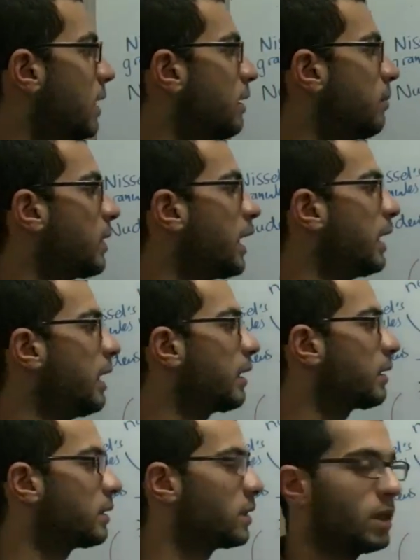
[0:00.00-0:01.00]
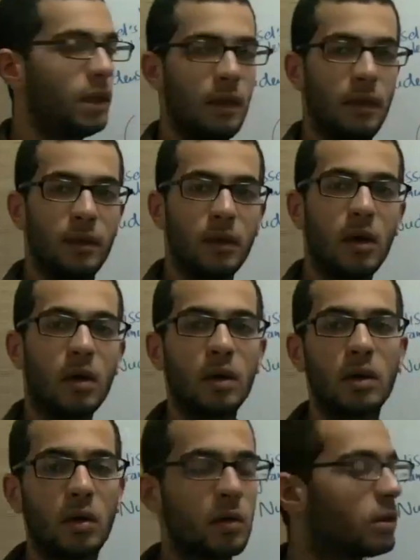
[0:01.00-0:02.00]
by the myelin sheath,
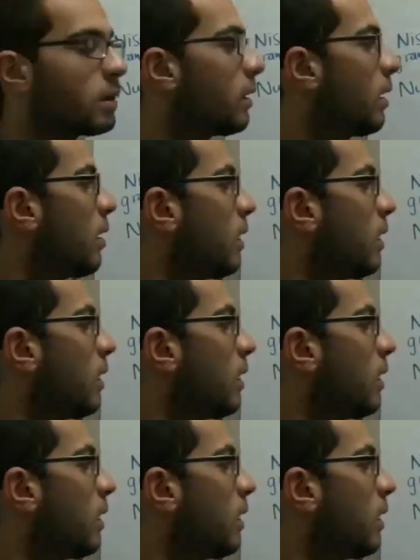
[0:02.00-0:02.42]
are called